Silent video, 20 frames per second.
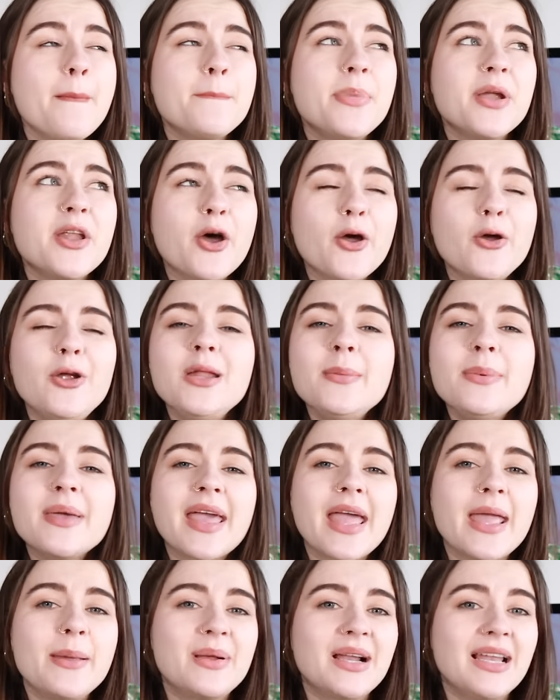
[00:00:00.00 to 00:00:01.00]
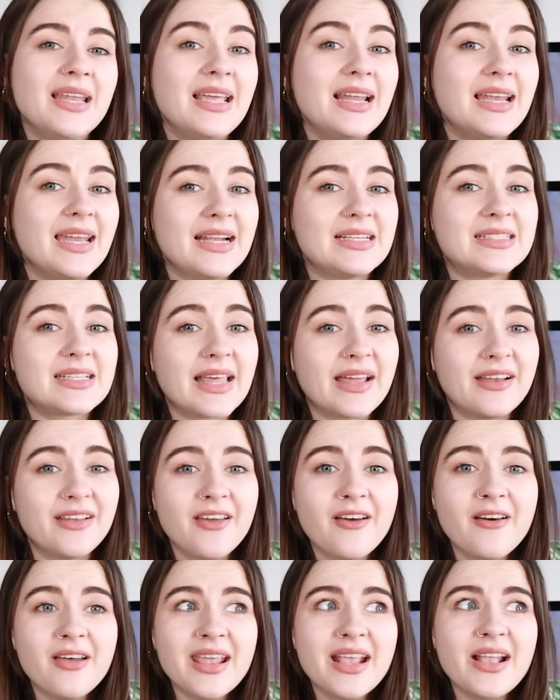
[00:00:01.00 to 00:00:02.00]
But it only became clear later that
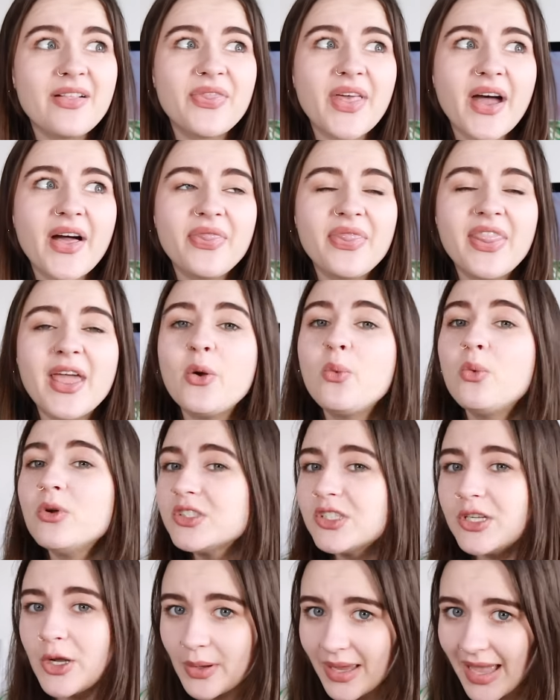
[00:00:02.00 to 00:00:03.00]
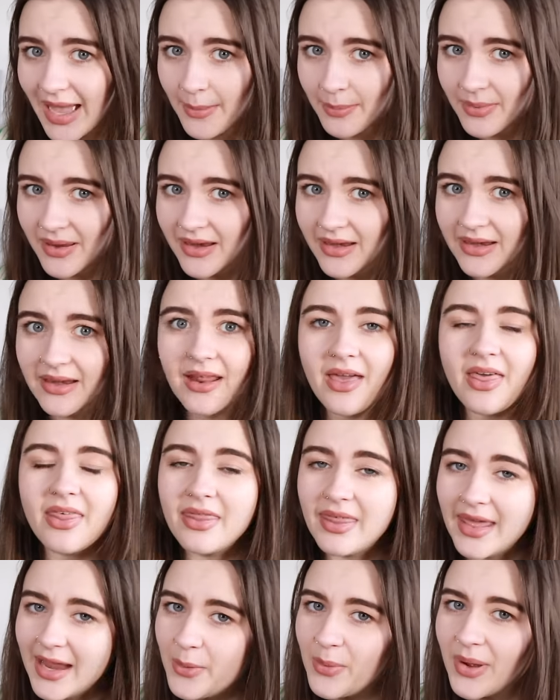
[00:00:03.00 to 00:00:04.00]
night that there was no cabin.
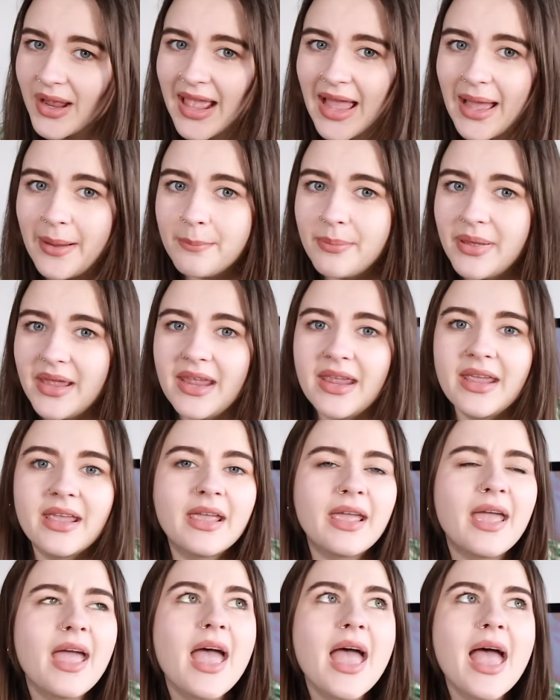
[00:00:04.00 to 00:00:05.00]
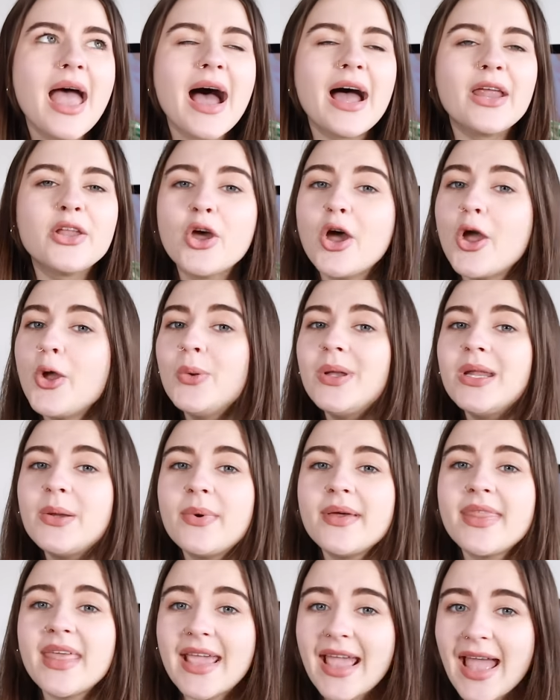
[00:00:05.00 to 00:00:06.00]
They were camping. And not only
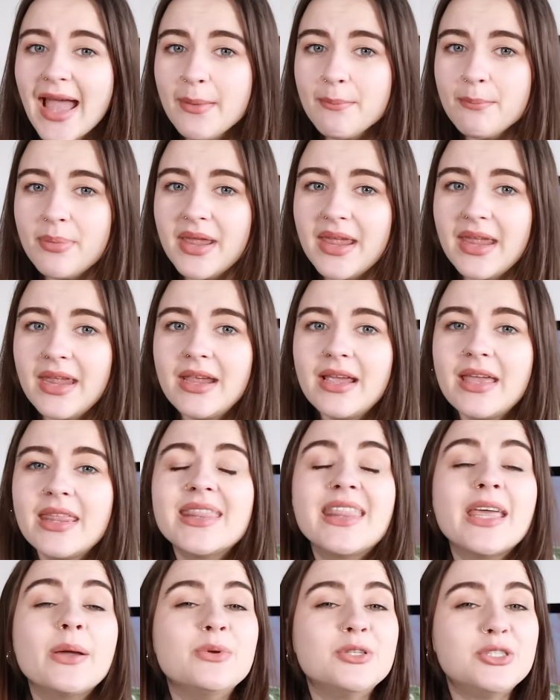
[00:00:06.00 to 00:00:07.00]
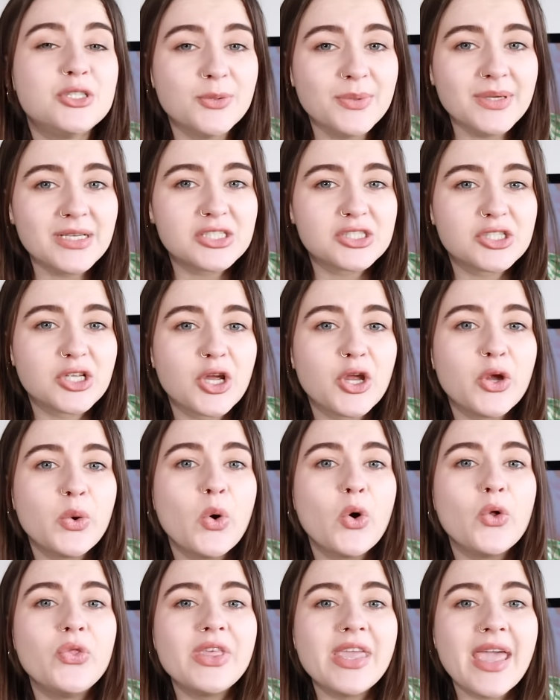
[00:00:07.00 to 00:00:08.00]
were they camping, they were doing
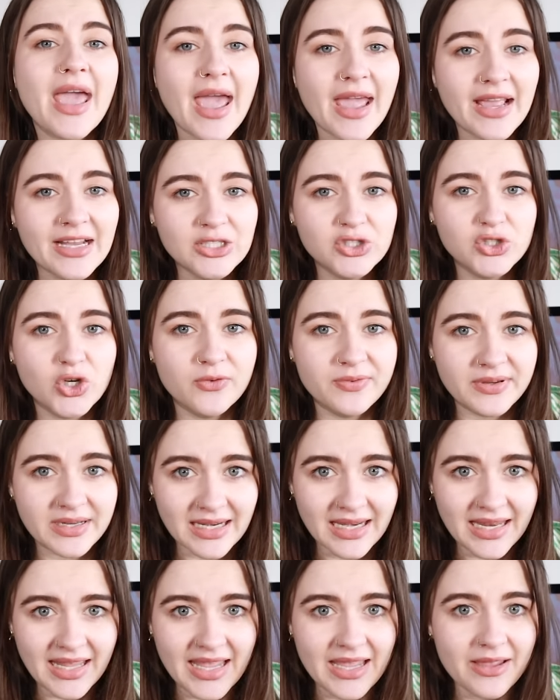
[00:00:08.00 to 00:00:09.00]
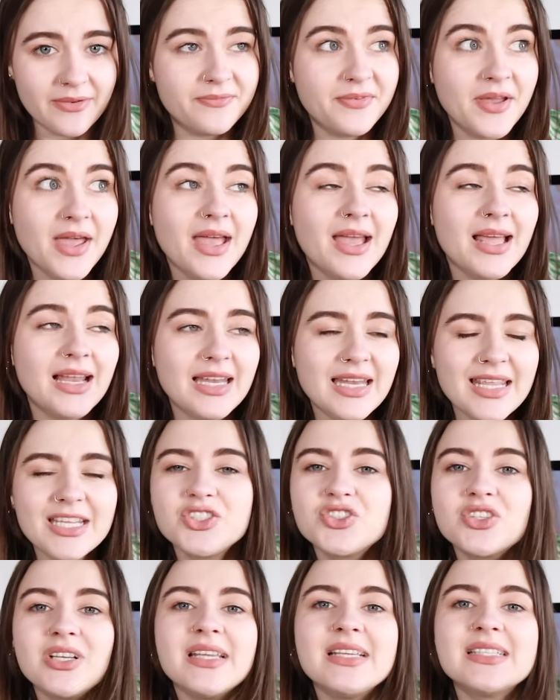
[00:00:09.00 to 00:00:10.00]
so on the edge of a cliff,
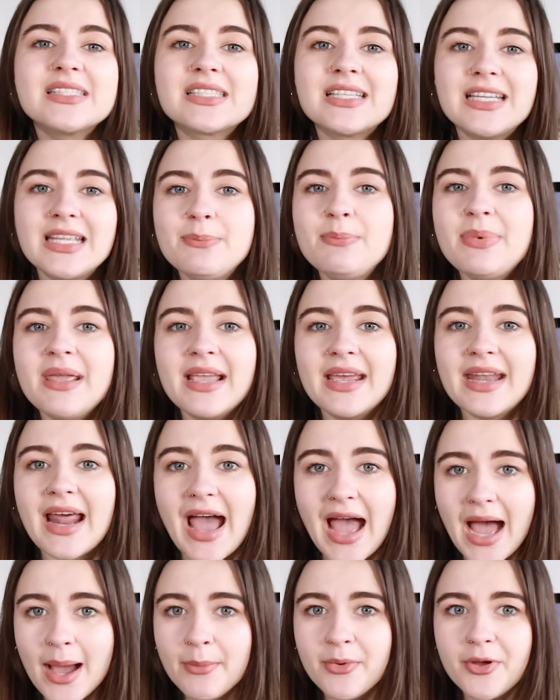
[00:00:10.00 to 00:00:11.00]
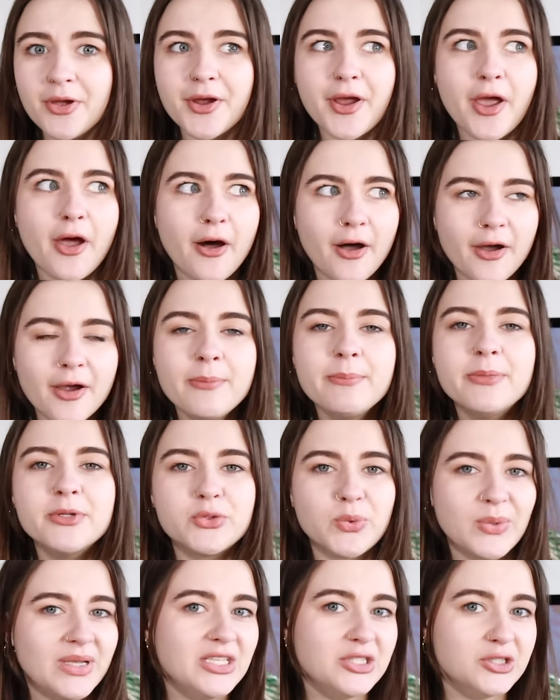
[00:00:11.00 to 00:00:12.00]
literally sleeping in a hammock hung
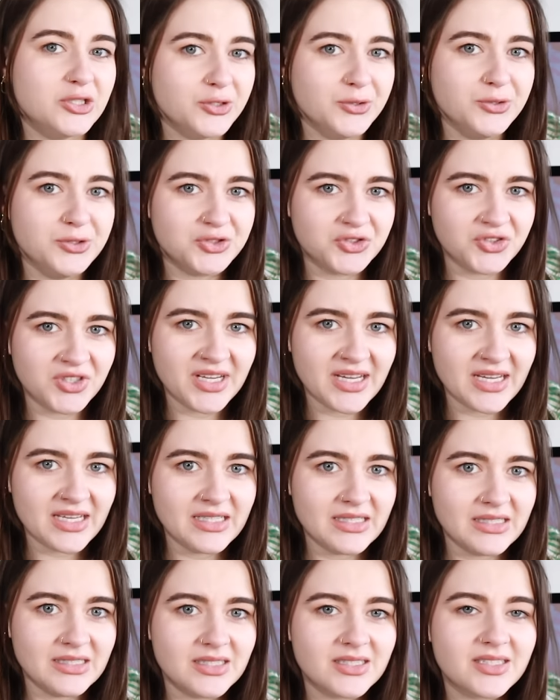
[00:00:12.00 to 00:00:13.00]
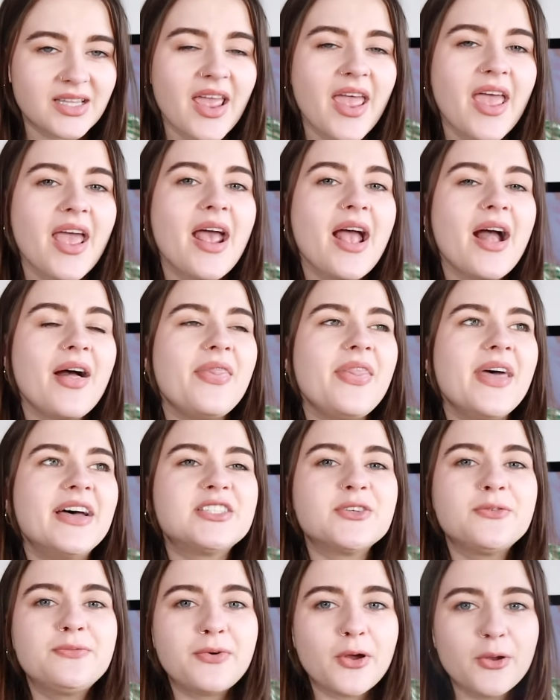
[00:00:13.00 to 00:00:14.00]
between two trees.
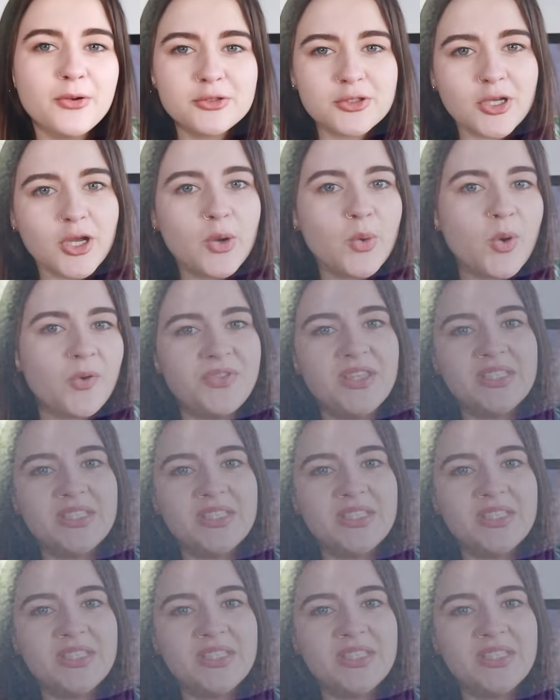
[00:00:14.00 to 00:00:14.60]
There's a photo of